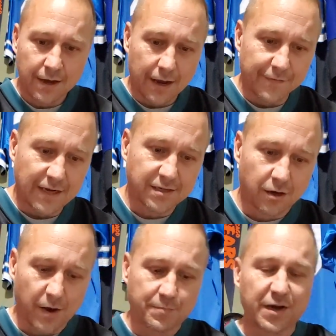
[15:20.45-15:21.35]
And that's all
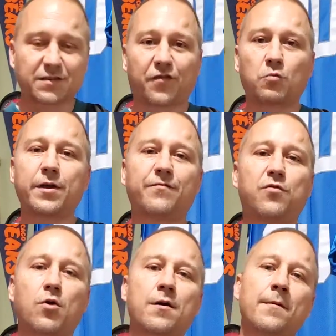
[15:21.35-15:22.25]
my picks for week
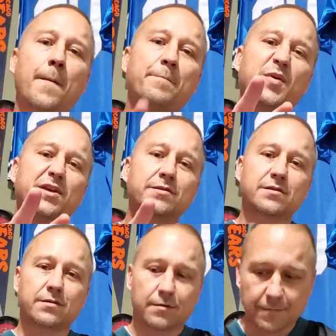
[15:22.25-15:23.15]
four. Peace.